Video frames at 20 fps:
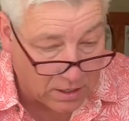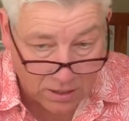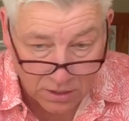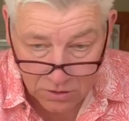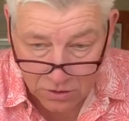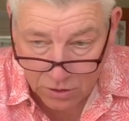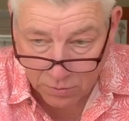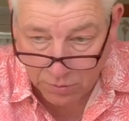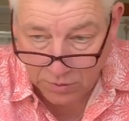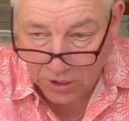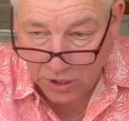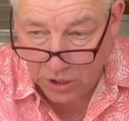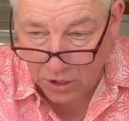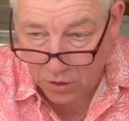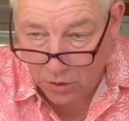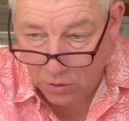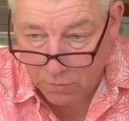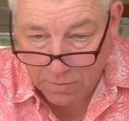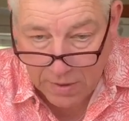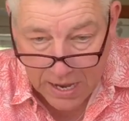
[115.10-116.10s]
Some
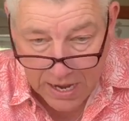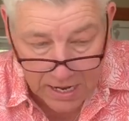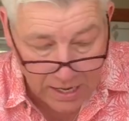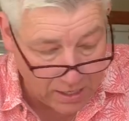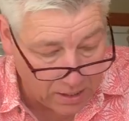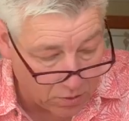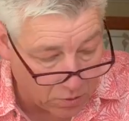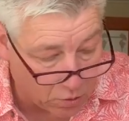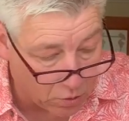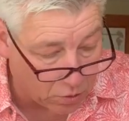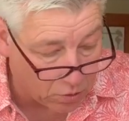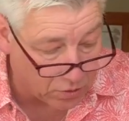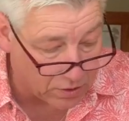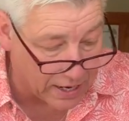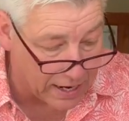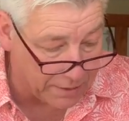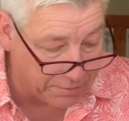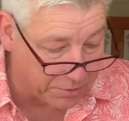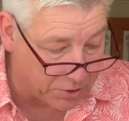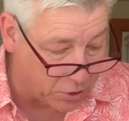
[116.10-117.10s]
cumin, or
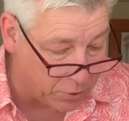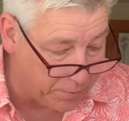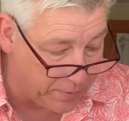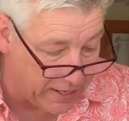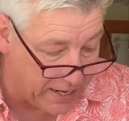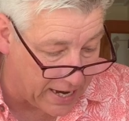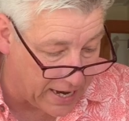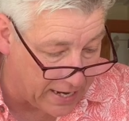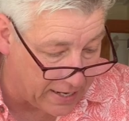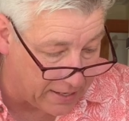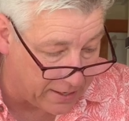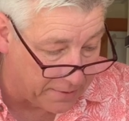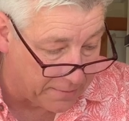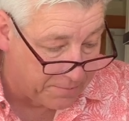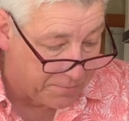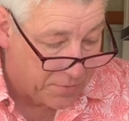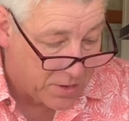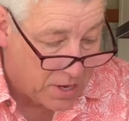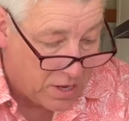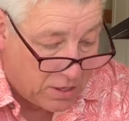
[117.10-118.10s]
I'm coming in.
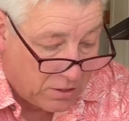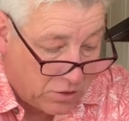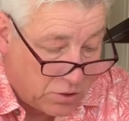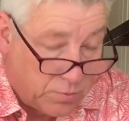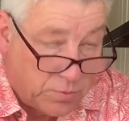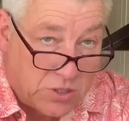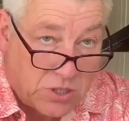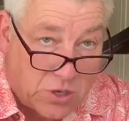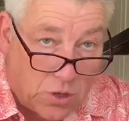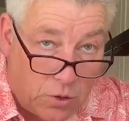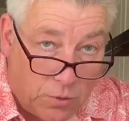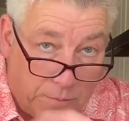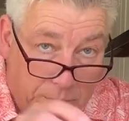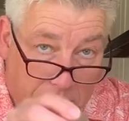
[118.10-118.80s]
Some salt and